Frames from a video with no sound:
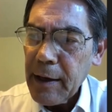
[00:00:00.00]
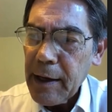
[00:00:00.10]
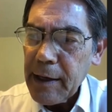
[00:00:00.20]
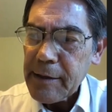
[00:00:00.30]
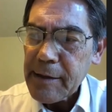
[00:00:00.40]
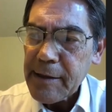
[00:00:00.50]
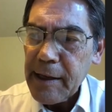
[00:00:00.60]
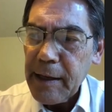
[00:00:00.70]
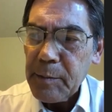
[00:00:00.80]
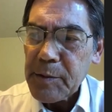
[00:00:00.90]
it
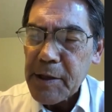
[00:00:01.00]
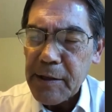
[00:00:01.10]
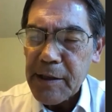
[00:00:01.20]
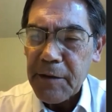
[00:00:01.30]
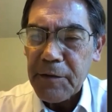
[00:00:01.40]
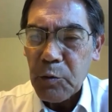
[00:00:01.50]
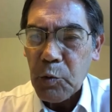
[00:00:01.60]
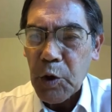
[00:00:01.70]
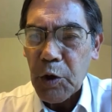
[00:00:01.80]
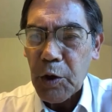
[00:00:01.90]
seems as if the
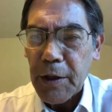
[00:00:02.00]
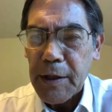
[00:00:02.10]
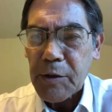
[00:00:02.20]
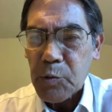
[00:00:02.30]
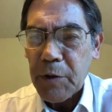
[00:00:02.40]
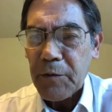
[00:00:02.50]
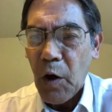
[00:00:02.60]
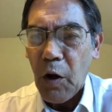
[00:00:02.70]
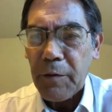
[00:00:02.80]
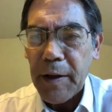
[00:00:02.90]
world is
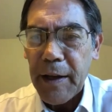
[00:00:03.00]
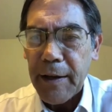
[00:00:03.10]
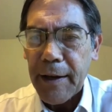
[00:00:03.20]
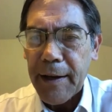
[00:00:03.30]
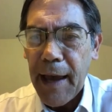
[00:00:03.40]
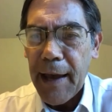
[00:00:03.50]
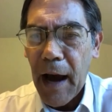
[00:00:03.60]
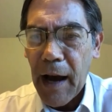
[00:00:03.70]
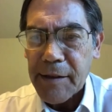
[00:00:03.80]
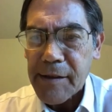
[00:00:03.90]
revolving into
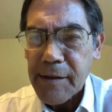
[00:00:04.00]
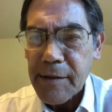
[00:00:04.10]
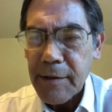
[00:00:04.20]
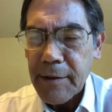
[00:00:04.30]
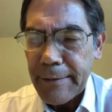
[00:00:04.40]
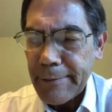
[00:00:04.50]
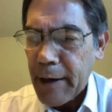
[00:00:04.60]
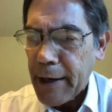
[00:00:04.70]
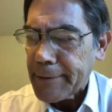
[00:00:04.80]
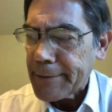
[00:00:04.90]
chaos,
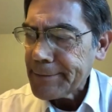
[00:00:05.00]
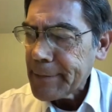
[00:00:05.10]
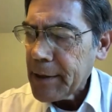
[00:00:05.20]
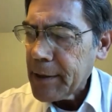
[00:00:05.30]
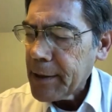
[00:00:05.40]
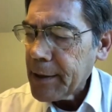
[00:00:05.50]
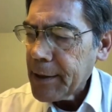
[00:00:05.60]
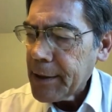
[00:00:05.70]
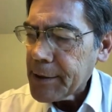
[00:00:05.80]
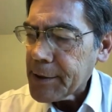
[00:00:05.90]
right?
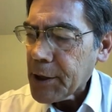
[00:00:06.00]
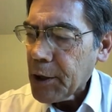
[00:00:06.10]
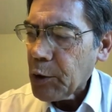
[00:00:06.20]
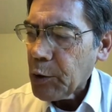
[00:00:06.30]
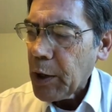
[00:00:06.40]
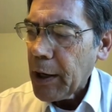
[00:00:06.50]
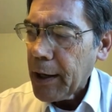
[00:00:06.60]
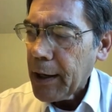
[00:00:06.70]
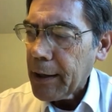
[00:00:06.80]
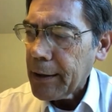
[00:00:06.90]
So
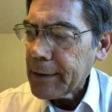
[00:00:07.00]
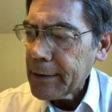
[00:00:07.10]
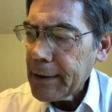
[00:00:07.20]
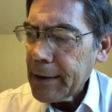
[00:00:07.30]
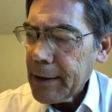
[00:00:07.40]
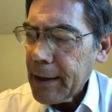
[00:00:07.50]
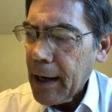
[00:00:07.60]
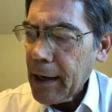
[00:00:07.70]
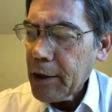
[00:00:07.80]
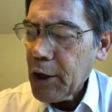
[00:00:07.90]

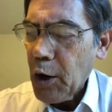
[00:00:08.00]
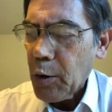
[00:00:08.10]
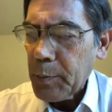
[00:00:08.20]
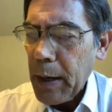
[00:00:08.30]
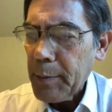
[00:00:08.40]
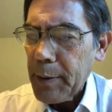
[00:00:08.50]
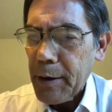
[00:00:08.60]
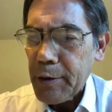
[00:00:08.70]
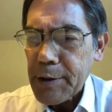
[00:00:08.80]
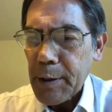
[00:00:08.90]
I don't know. Maybe
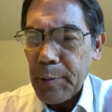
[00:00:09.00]
there's some